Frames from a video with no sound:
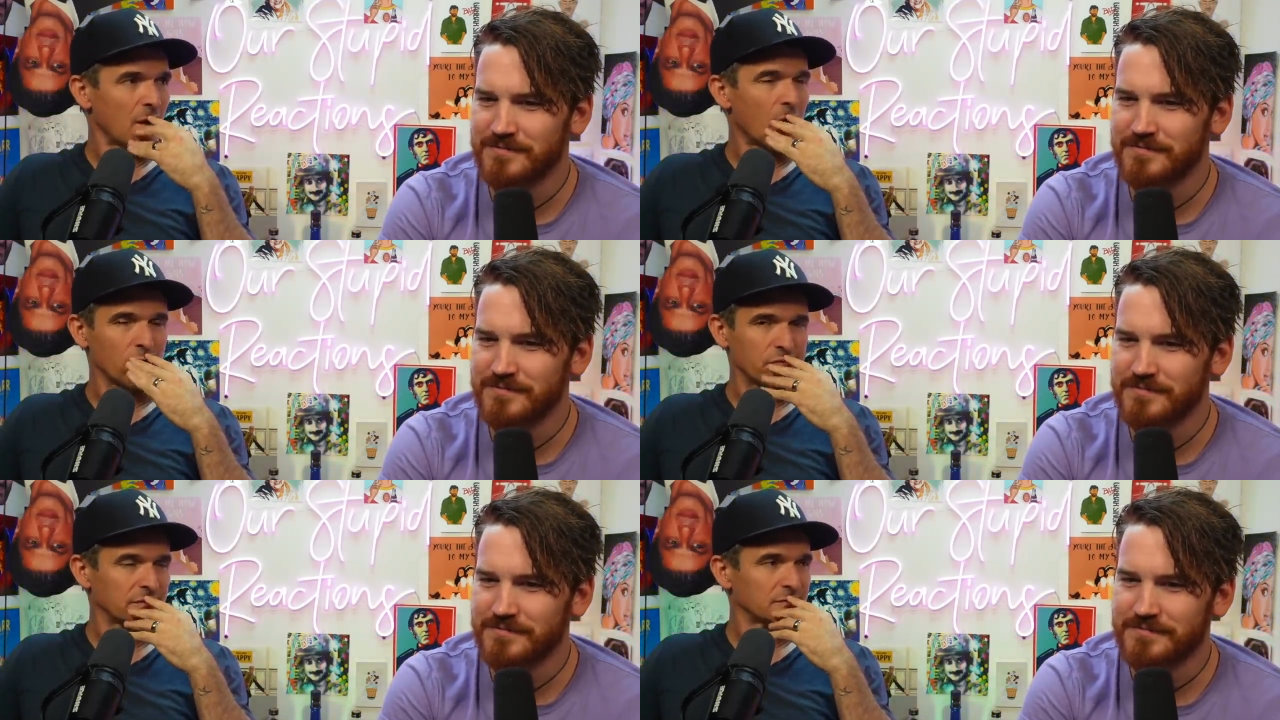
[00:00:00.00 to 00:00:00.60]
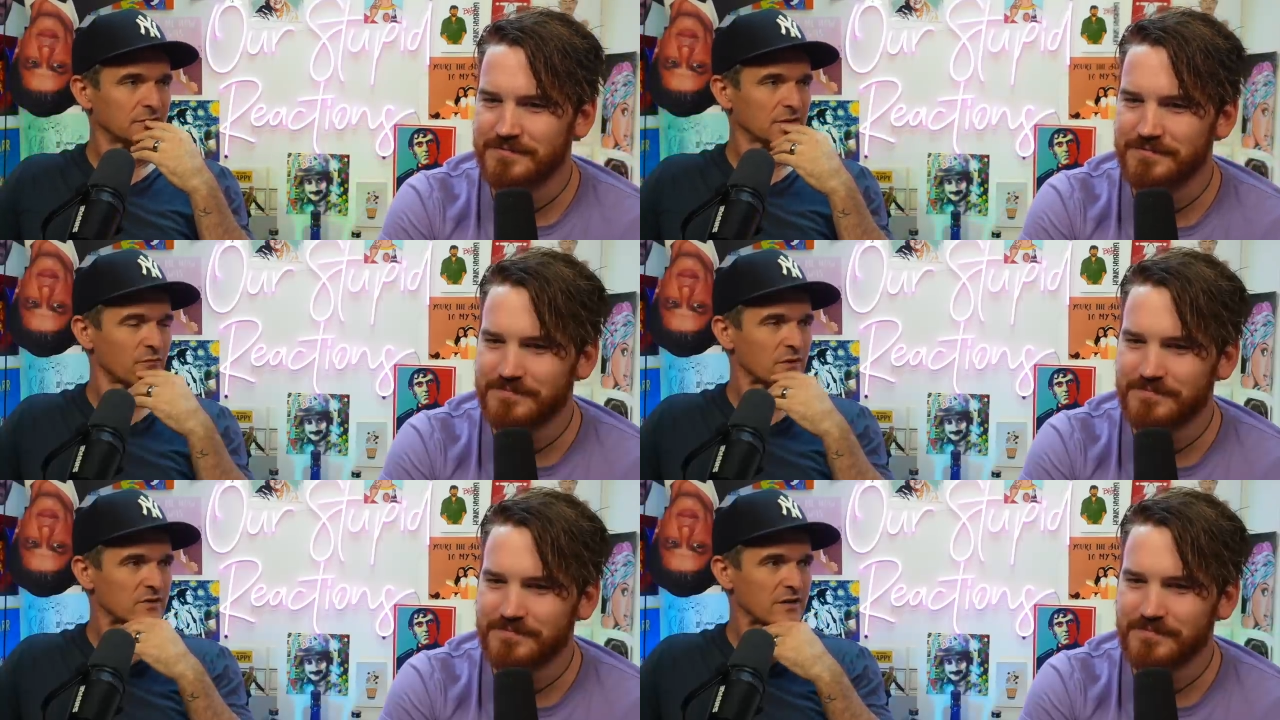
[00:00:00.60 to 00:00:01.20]
Speaker 1: art
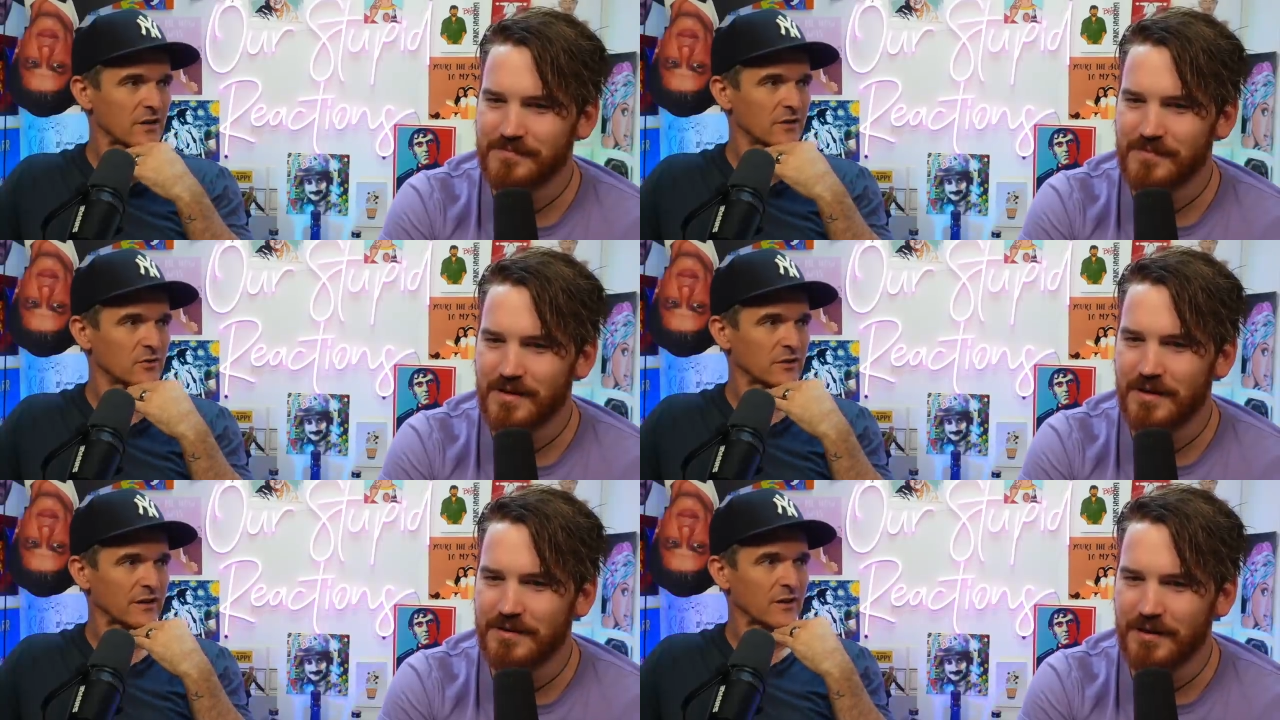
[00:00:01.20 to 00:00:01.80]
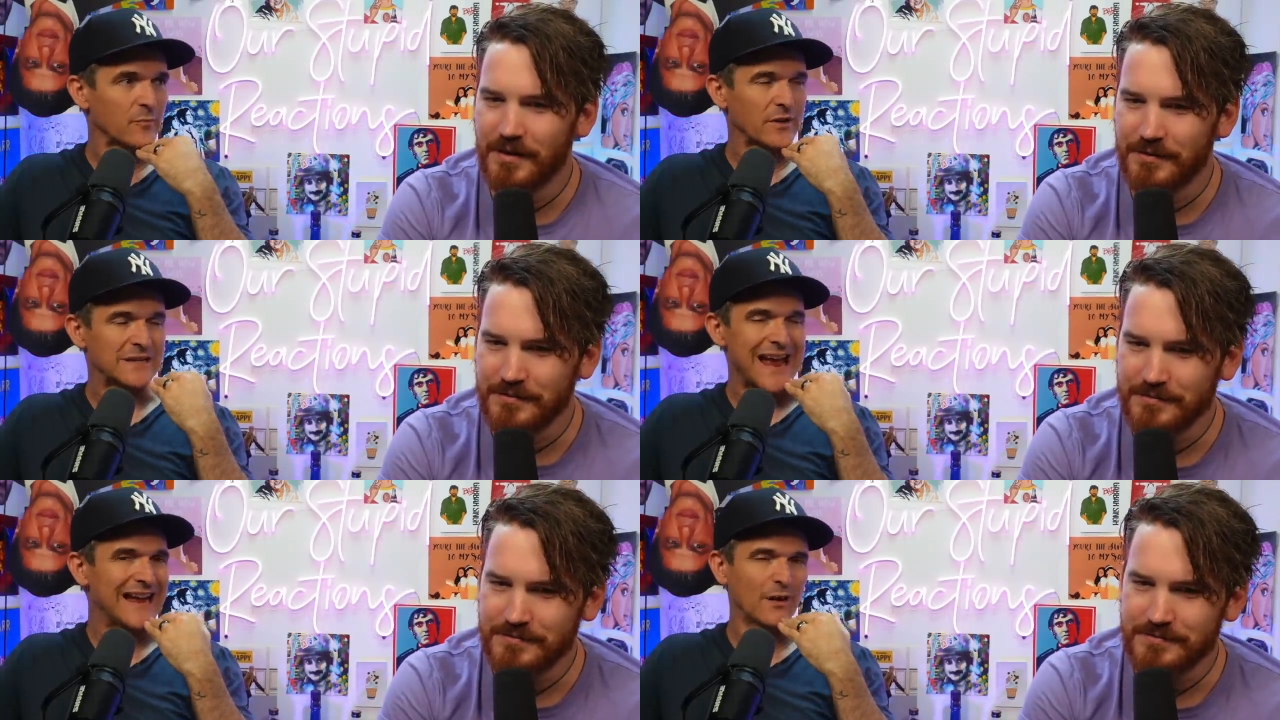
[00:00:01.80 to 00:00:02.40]
of vegetarian cooking
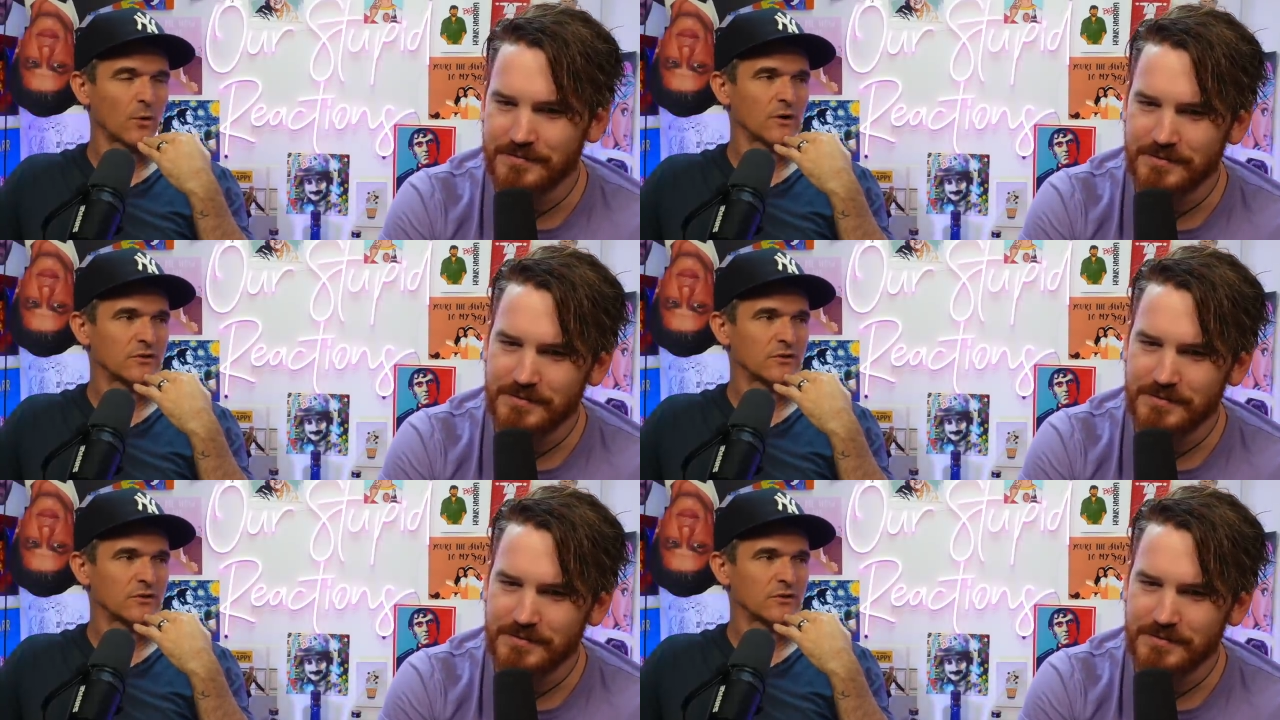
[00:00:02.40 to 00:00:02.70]
compared to anywhere